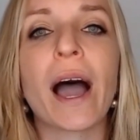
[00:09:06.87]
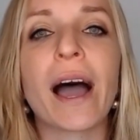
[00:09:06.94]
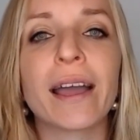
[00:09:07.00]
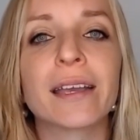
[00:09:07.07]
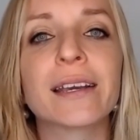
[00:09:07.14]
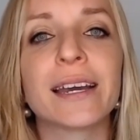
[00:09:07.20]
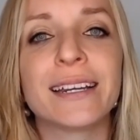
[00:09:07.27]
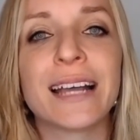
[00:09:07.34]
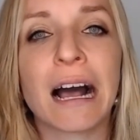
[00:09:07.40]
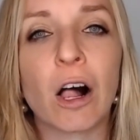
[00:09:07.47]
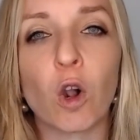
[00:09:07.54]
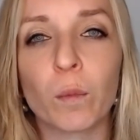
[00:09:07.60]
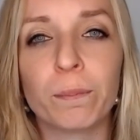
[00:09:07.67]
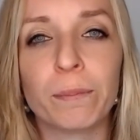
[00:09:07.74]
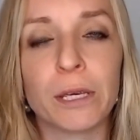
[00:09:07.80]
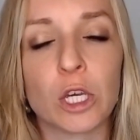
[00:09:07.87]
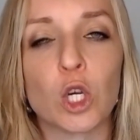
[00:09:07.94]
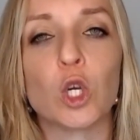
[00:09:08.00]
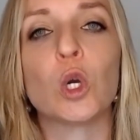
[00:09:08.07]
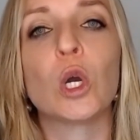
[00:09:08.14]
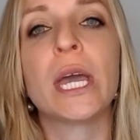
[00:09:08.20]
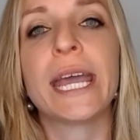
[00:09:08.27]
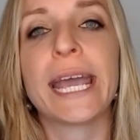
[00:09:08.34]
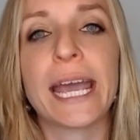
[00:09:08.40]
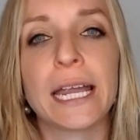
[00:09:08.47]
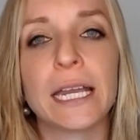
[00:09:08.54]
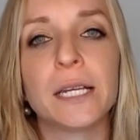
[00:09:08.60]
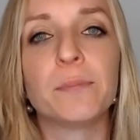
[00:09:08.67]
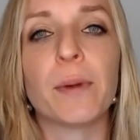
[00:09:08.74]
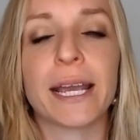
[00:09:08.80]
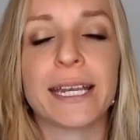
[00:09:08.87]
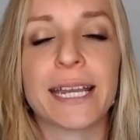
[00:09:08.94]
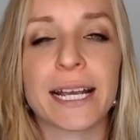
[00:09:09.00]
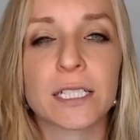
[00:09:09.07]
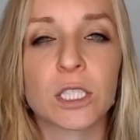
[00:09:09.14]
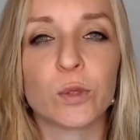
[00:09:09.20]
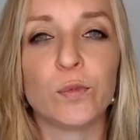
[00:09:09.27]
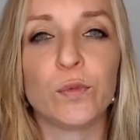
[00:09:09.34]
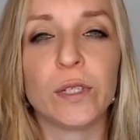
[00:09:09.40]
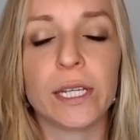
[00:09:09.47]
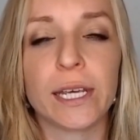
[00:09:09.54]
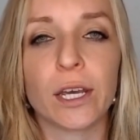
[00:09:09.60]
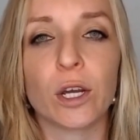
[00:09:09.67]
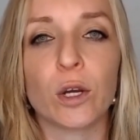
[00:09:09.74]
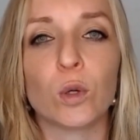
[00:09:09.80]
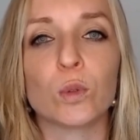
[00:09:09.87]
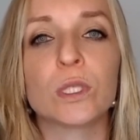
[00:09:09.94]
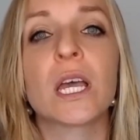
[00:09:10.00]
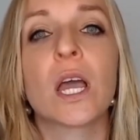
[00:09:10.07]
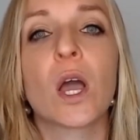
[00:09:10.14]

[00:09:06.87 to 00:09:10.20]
I can help you in my next videos